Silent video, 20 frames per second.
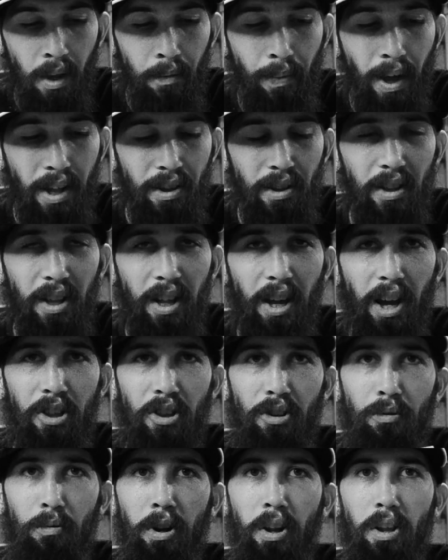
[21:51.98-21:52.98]
basically, I
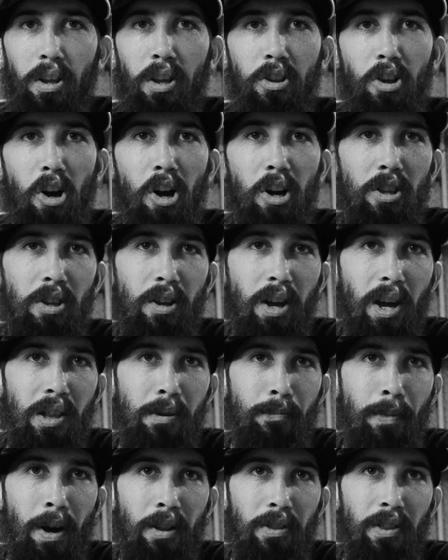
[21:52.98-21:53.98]
just wanted to talk to you guys
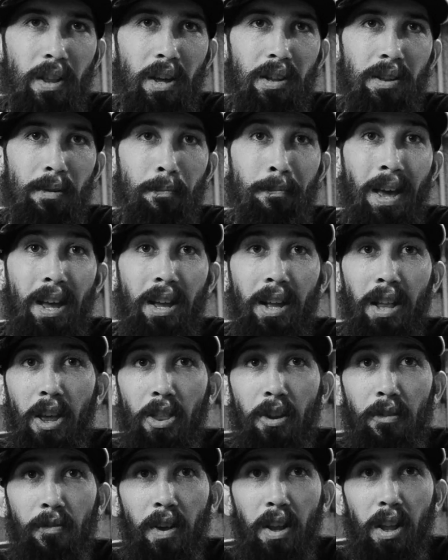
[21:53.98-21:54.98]
about this, make
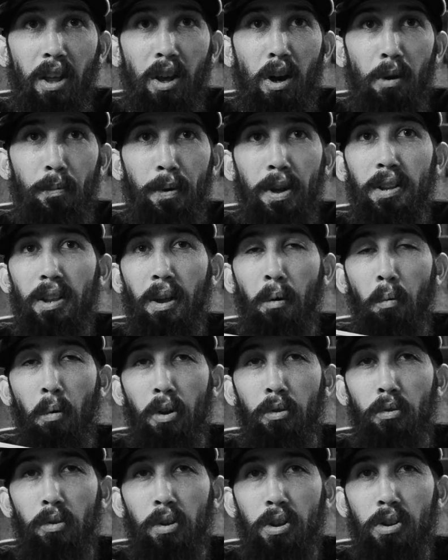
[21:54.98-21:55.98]
another video, because I
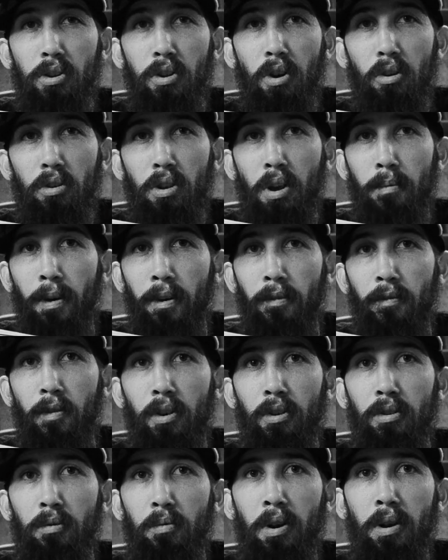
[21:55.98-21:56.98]
was really stoked on my
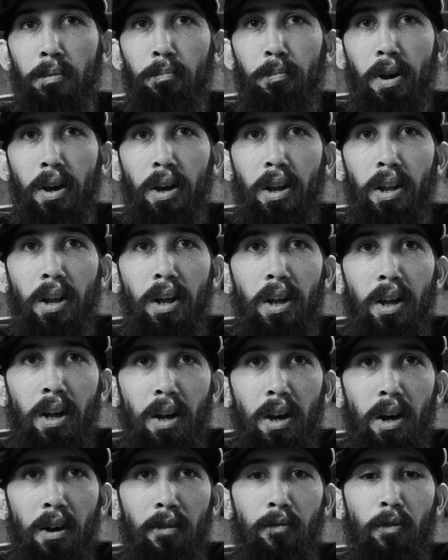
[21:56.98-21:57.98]
first one, but
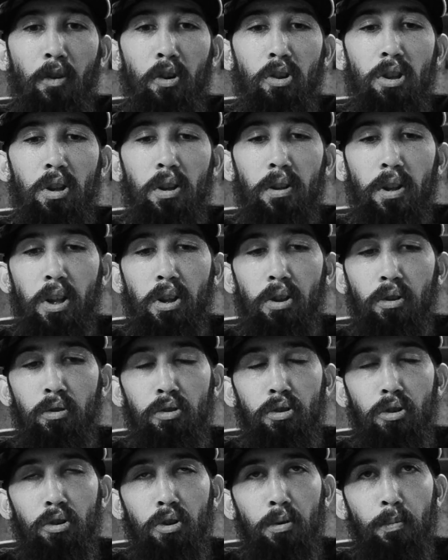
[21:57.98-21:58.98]
unfortunately
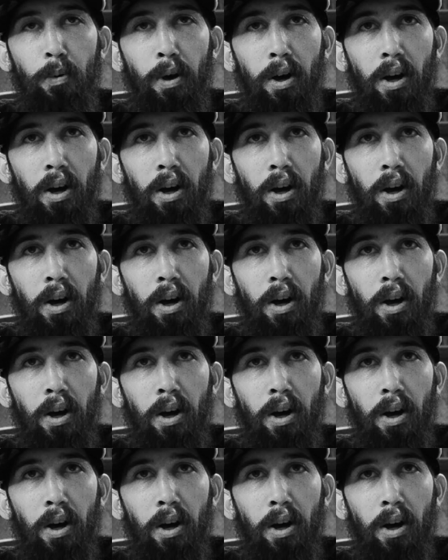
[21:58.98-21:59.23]
YouTube